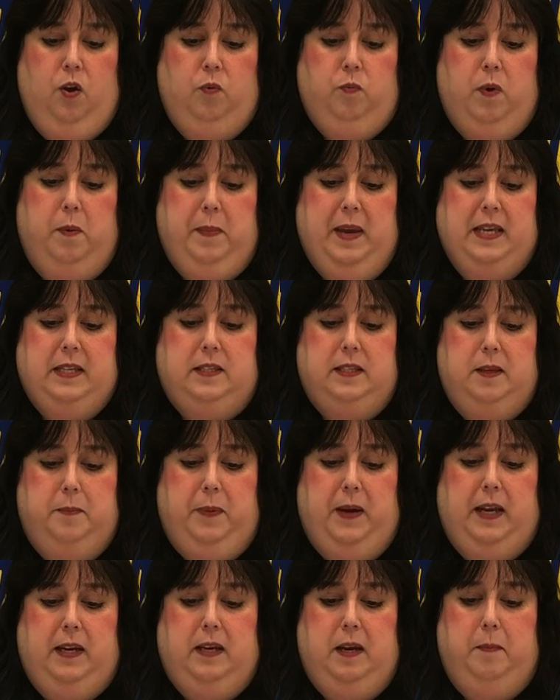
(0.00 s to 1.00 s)
What makes the
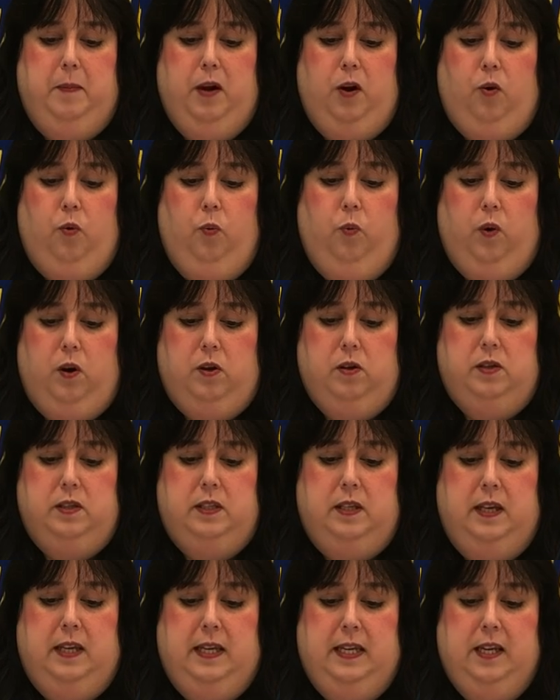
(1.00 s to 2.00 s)
pandemic
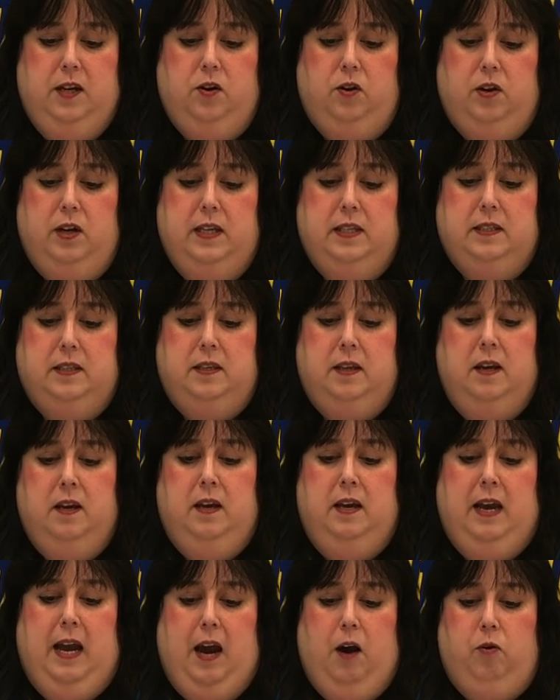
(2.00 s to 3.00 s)
worse here is
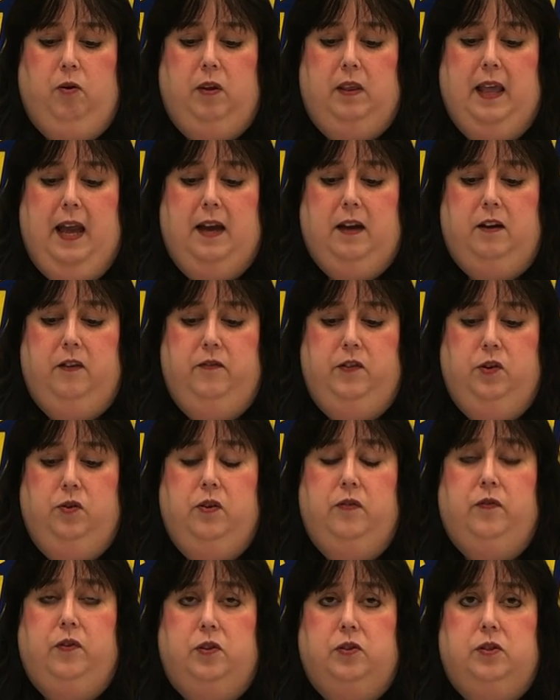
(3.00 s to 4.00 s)
our lack of
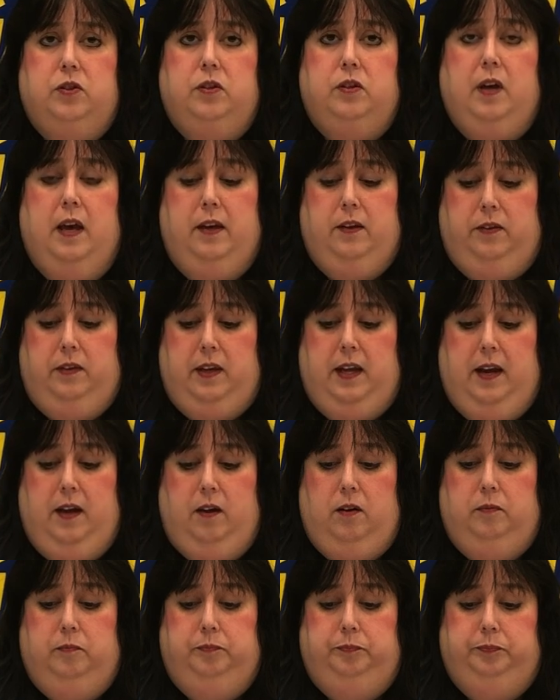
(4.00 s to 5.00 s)
universal health
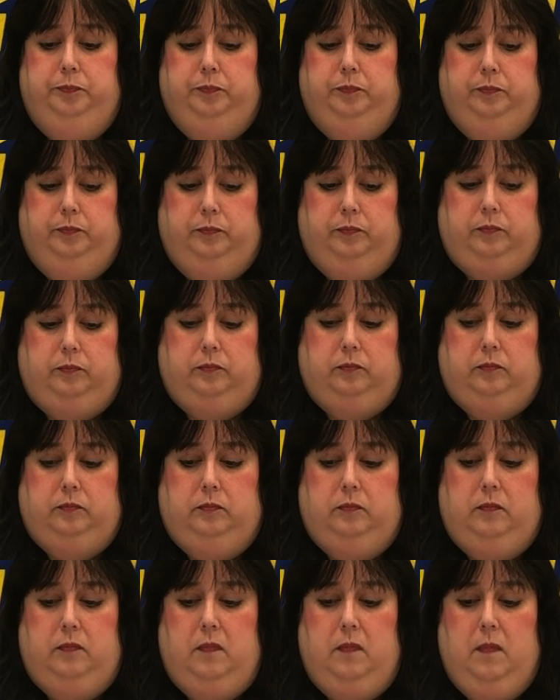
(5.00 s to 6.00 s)
care.
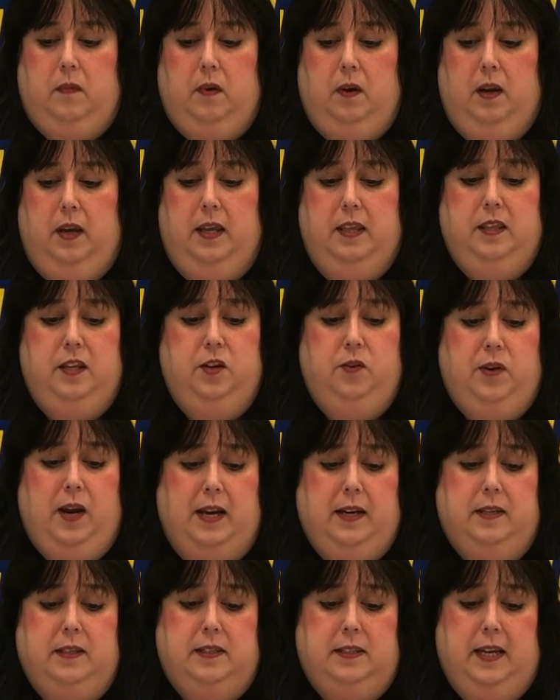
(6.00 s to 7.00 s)
In the
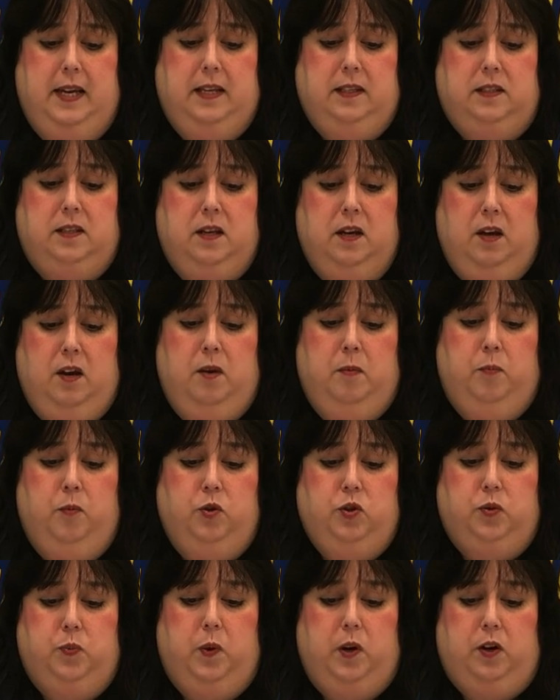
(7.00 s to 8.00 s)
United States,
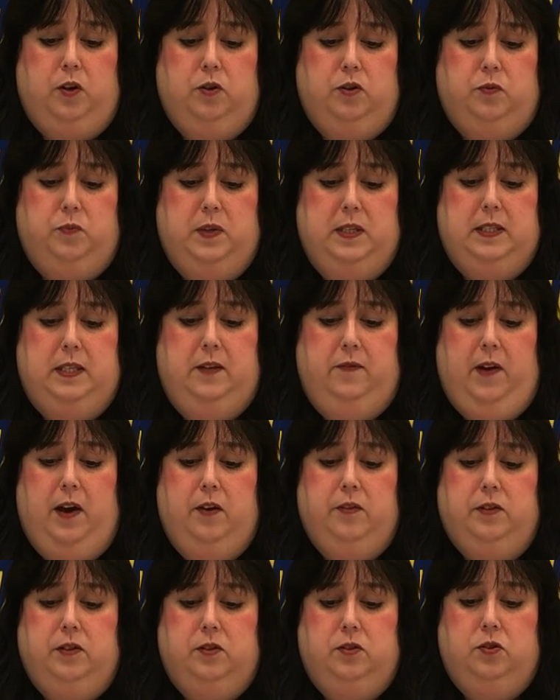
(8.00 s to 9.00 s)
most workers receive
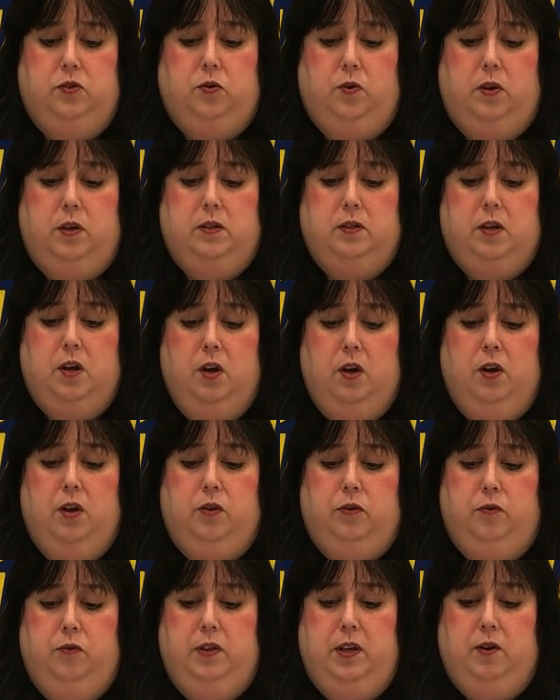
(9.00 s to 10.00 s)
health insurance
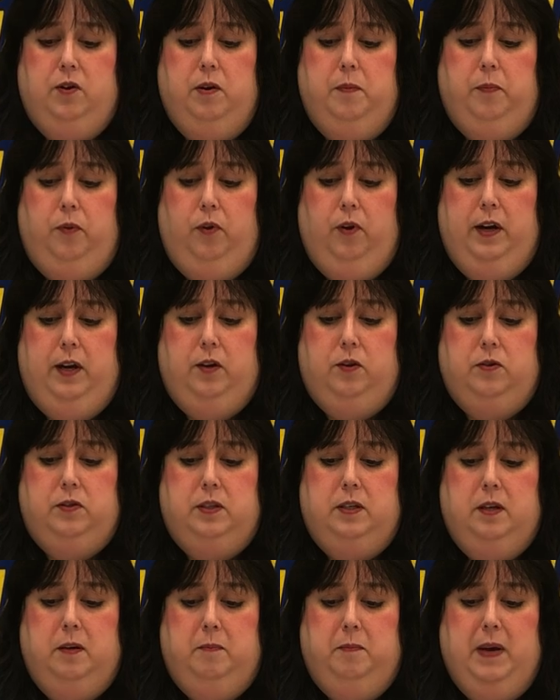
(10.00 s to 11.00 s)
through their
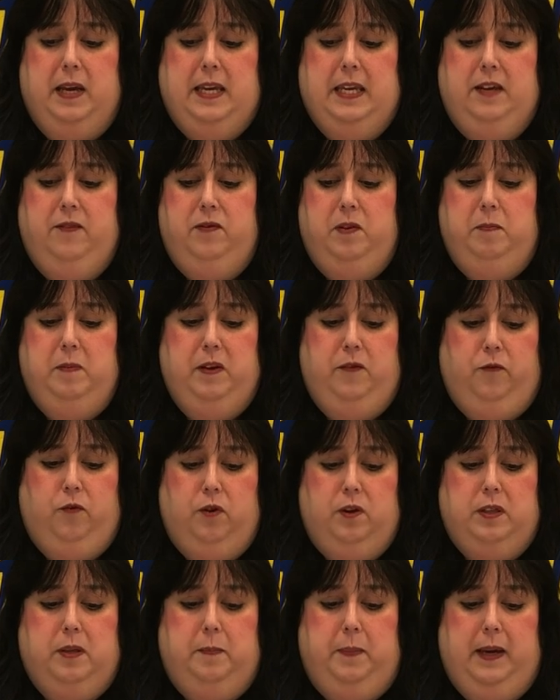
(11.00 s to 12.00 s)
employers, but even
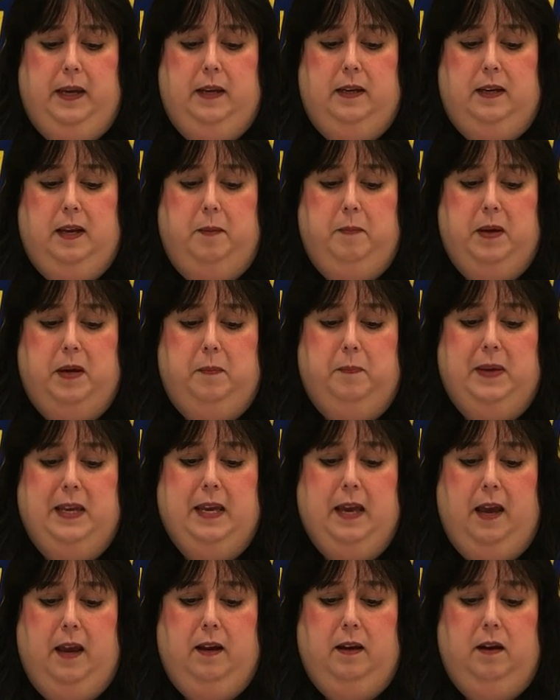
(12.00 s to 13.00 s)
before the pandemic
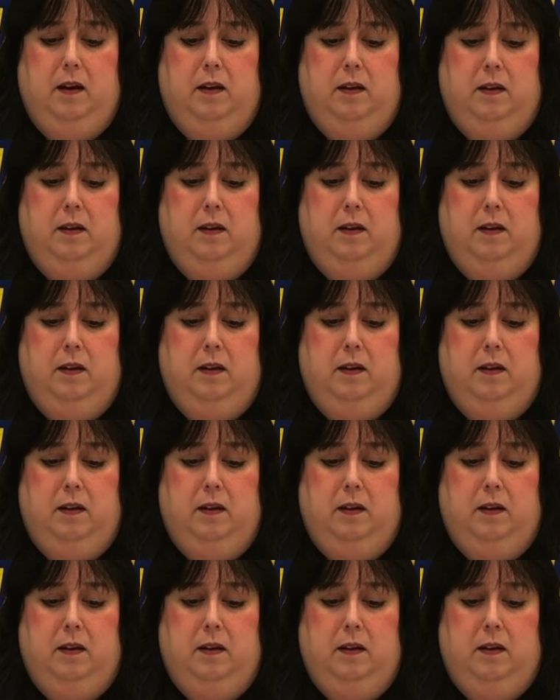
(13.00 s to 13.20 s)
began,